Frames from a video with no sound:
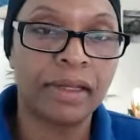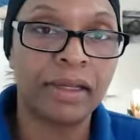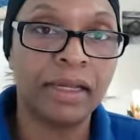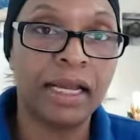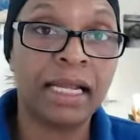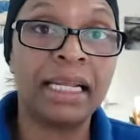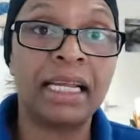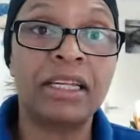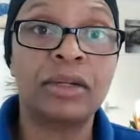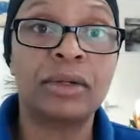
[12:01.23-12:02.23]
And
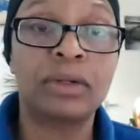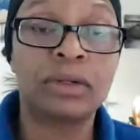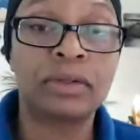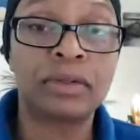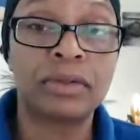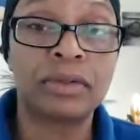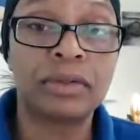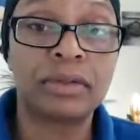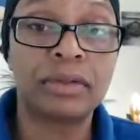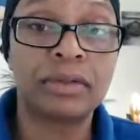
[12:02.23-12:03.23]
I
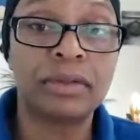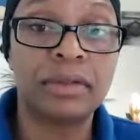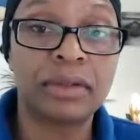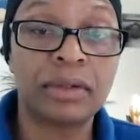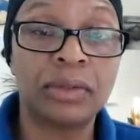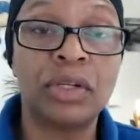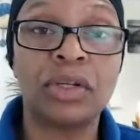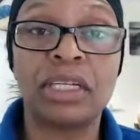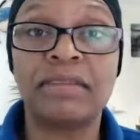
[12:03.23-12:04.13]
could not have